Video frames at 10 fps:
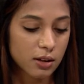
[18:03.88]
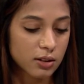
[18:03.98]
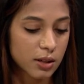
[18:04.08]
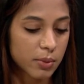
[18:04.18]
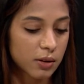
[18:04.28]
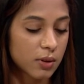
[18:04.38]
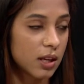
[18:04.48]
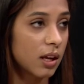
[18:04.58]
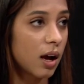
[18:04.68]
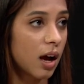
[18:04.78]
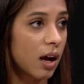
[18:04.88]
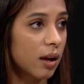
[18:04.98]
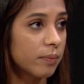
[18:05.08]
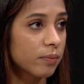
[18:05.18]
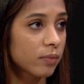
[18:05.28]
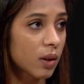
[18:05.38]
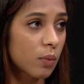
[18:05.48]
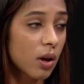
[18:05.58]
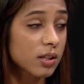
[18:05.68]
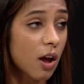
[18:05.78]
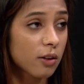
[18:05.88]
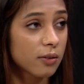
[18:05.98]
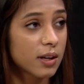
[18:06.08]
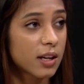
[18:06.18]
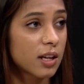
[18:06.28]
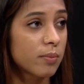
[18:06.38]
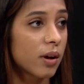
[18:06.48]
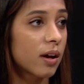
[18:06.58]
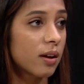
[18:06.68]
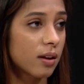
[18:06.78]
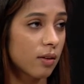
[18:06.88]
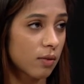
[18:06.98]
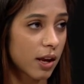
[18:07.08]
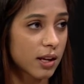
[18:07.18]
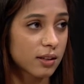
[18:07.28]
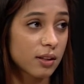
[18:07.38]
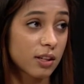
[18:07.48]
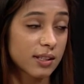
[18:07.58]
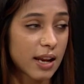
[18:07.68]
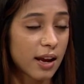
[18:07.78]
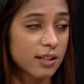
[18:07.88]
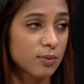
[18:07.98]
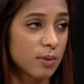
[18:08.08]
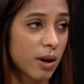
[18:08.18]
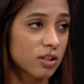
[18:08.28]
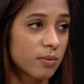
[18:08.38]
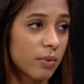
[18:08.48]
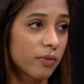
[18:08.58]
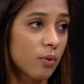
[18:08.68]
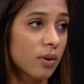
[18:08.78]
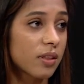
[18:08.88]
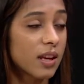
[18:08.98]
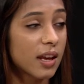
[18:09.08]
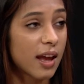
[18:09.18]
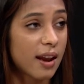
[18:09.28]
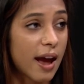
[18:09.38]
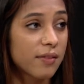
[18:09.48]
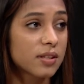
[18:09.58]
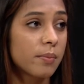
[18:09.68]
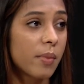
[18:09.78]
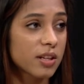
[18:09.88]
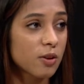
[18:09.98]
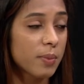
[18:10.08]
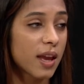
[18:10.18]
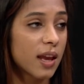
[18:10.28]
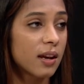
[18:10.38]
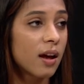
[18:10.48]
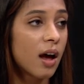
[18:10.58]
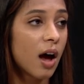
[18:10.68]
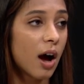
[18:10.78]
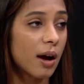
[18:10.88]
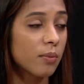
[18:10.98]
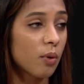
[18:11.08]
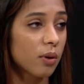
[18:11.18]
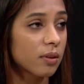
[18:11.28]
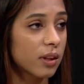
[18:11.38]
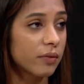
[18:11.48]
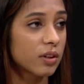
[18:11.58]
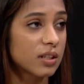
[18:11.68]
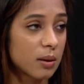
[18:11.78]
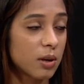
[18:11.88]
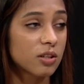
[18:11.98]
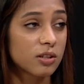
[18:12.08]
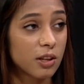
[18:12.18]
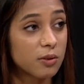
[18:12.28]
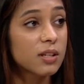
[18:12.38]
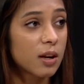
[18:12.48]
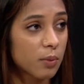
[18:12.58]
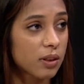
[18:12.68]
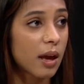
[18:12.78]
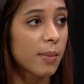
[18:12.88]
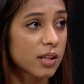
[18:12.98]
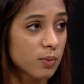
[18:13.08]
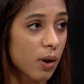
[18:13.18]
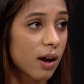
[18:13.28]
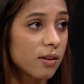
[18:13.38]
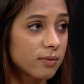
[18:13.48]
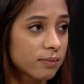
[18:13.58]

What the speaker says: are typically well tolerated, but like the statins we mentioned before, they can have some muscle pain or liver damage associated with them as well.